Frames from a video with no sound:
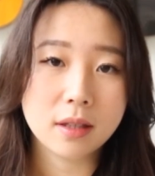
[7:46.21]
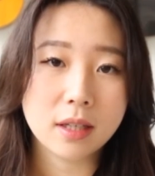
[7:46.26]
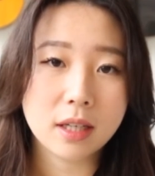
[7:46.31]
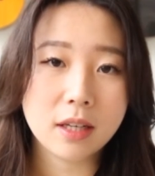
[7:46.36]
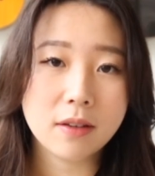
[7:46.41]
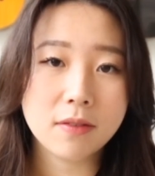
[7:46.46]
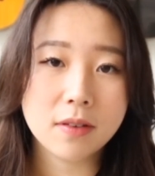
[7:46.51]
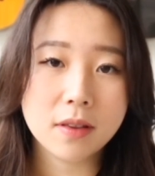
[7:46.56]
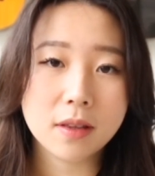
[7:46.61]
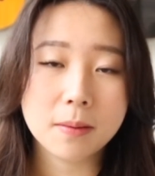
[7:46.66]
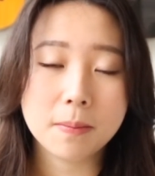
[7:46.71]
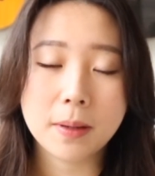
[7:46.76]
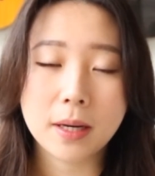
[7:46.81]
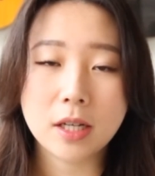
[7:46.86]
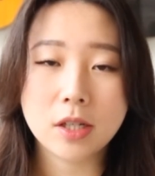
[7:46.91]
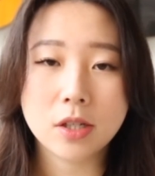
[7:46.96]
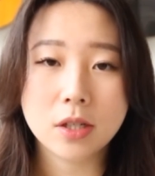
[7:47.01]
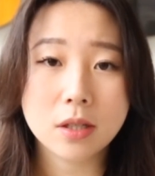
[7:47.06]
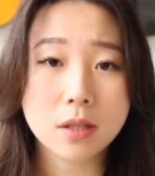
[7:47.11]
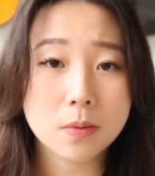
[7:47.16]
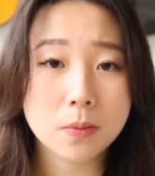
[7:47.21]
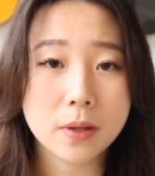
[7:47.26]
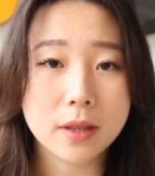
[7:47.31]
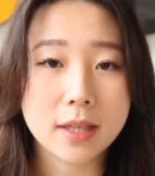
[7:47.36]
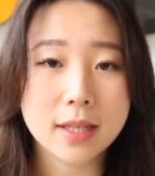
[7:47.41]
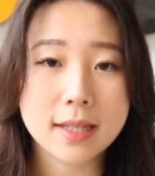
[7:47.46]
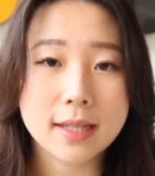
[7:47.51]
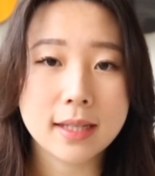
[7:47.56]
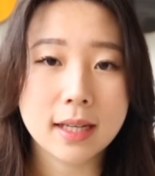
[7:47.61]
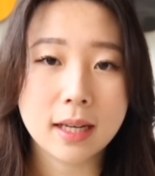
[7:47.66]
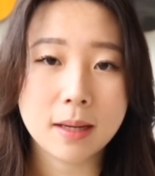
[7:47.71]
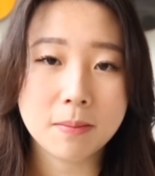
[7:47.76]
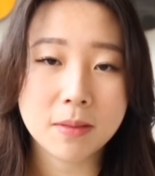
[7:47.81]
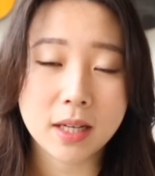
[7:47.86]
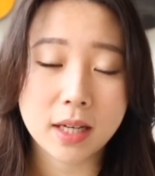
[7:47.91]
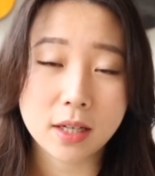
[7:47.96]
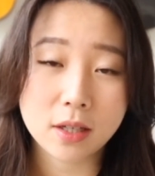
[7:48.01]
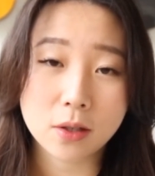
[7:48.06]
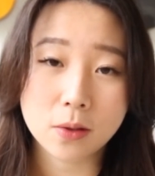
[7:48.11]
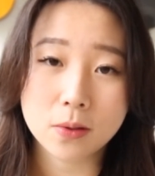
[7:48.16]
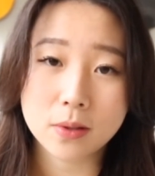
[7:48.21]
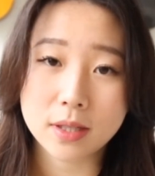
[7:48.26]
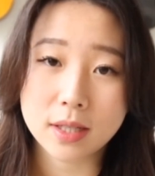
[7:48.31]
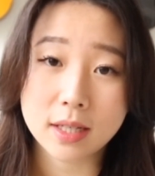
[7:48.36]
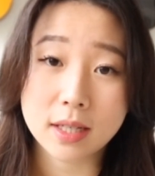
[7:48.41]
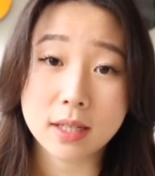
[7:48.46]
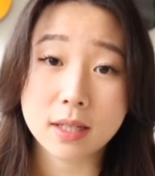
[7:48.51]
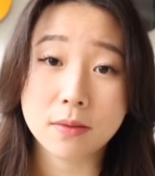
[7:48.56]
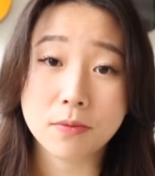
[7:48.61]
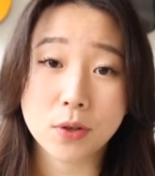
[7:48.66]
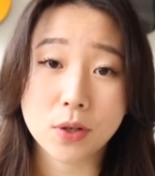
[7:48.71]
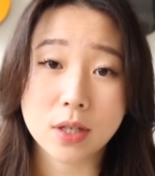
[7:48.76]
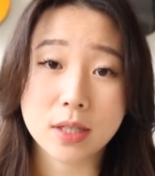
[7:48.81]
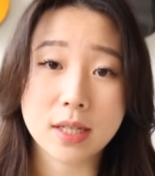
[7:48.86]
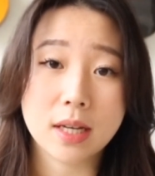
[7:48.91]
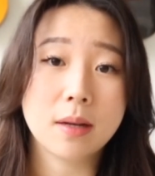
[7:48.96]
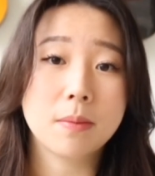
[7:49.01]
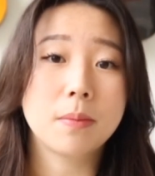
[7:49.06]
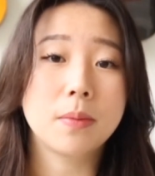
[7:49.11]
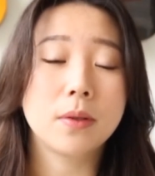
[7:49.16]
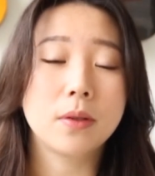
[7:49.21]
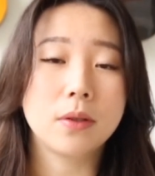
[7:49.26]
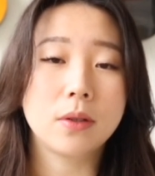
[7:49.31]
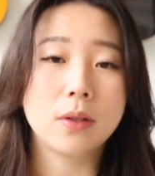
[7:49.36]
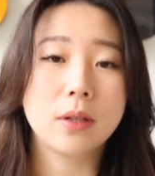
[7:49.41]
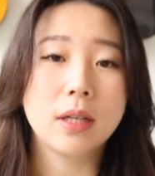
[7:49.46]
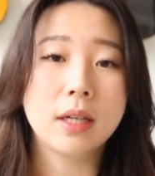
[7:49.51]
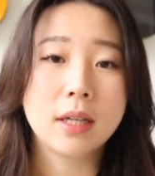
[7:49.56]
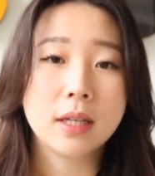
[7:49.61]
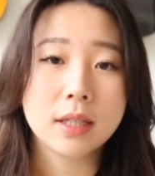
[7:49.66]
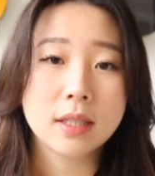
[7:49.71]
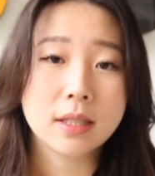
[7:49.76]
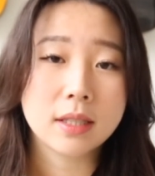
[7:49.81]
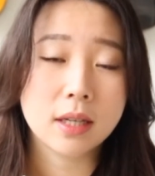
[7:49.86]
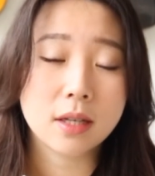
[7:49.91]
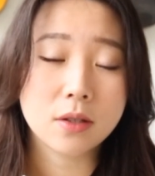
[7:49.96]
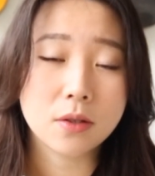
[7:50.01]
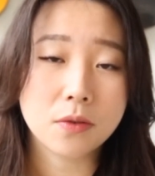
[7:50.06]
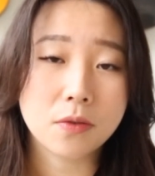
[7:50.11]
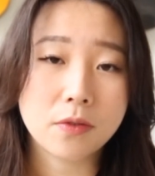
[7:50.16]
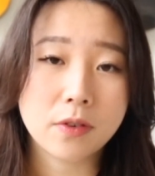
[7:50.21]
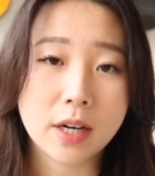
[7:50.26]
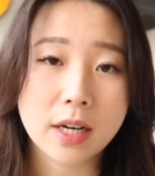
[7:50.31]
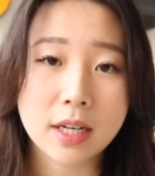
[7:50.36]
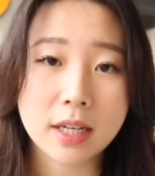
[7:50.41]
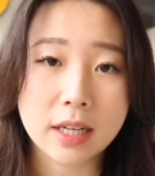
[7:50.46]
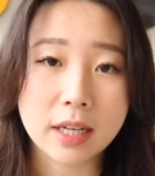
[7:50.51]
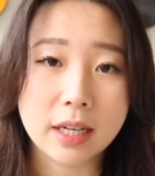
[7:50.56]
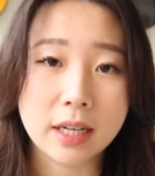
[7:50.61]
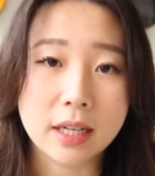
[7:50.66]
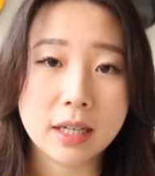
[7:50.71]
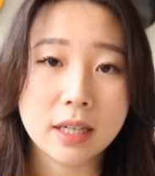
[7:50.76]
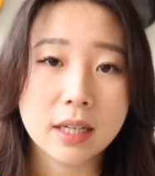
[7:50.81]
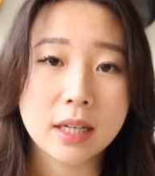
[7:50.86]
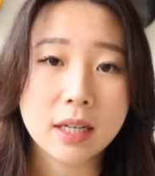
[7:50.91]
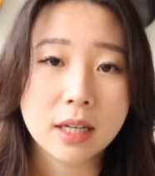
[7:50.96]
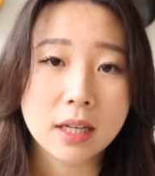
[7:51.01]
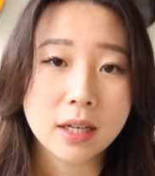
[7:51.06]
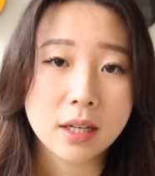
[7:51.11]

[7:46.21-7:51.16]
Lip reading: Even the patients with the same diagnosis, for example, schizophrenia,